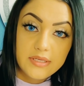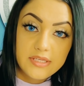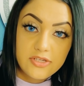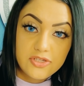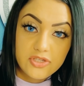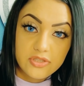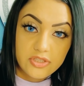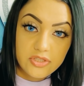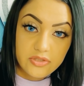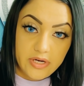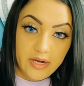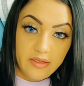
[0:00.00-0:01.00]
is your
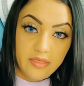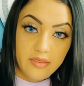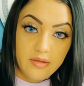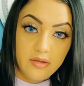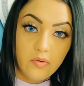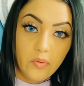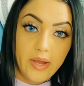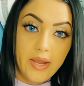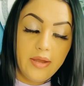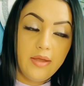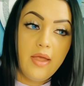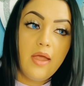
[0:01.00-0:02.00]
strength.
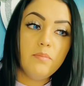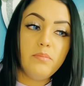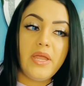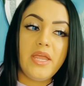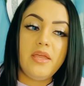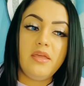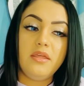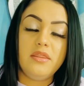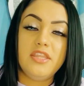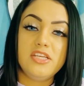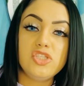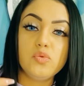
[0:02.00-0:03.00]
Okay, may
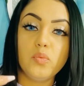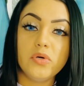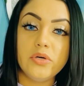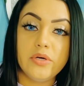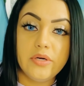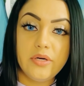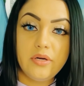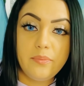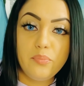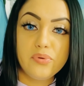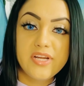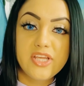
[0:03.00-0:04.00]
this word
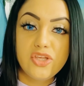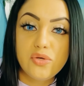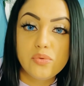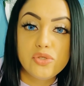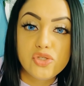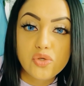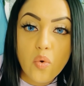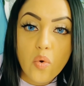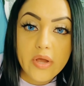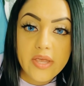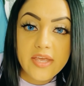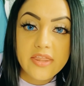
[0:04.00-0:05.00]
bring you
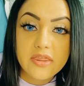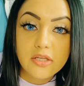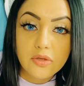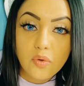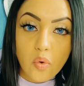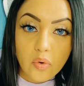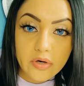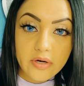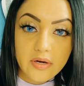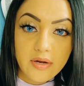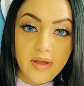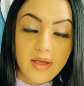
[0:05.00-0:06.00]
joy in the
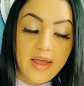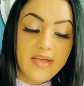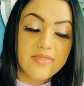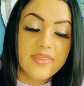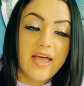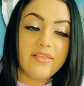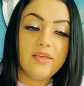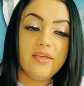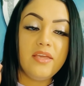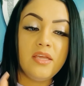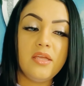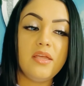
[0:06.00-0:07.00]
Lord, and that
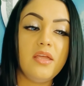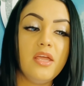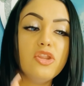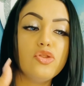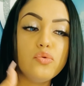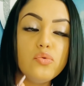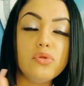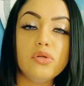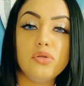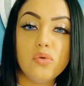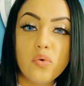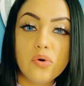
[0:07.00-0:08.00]
it through the
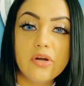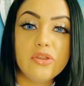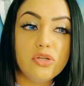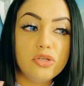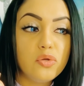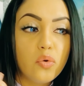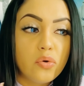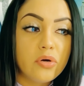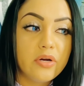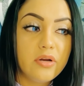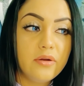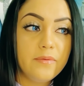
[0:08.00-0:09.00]
Lord, the
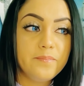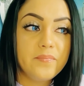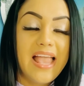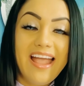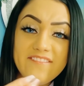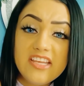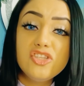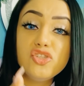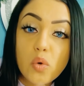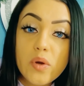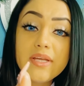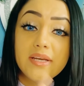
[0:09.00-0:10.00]
Lord having
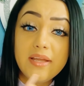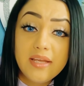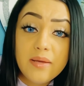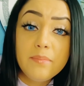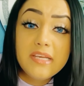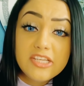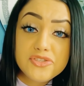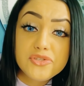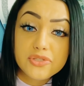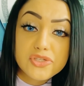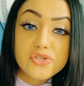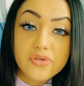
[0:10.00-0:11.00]
joy in Him is
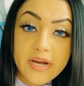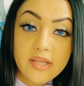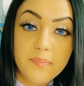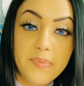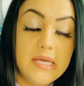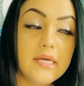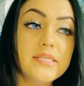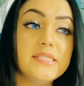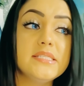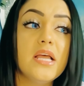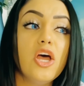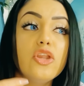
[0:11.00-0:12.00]
your strength
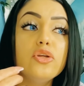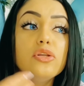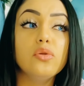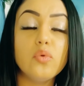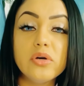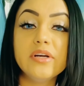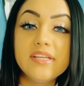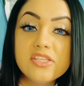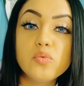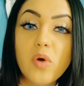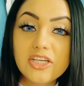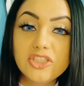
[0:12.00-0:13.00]
because the Lord
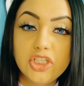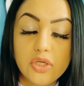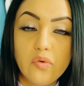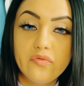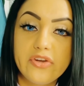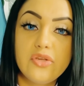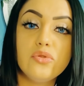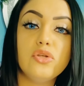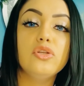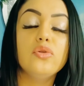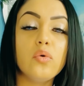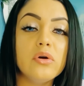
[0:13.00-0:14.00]
is watching over you,
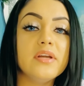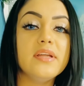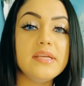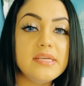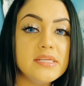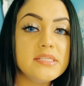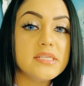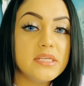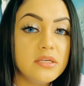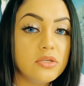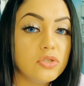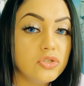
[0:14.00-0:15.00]
the Lord is
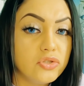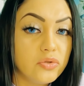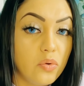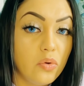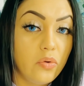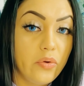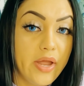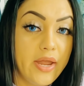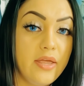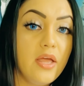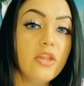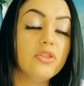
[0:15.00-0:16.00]
in control.
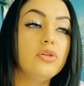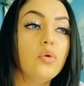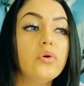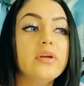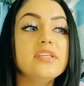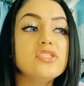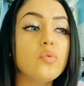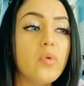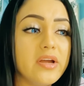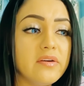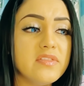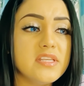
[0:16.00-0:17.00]
Okay, the Lord is
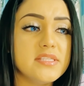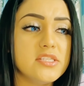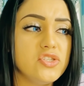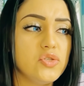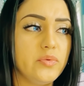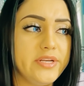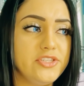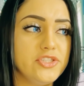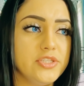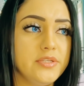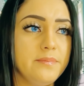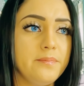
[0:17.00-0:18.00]
aware of the
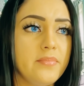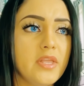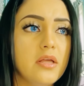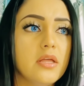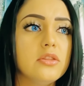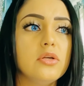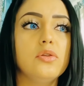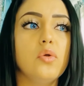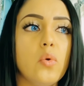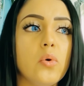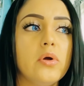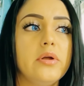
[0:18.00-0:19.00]
situation. The
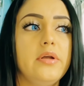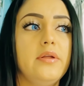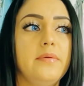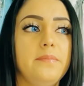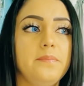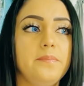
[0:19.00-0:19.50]
Lord,